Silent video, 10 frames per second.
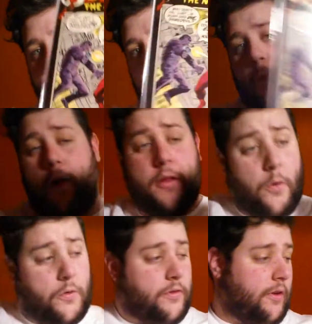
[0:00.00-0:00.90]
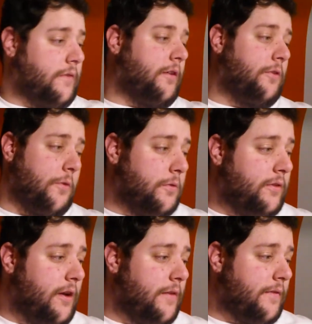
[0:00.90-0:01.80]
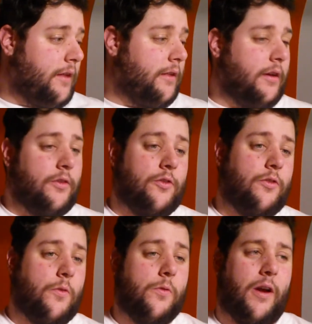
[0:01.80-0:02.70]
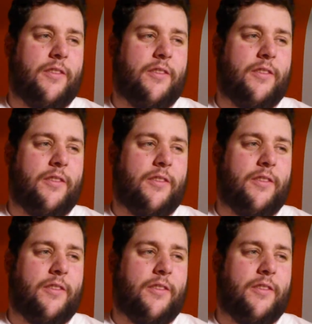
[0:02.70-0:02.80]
I buy the old stuff, because the old stuff I think is just cooler.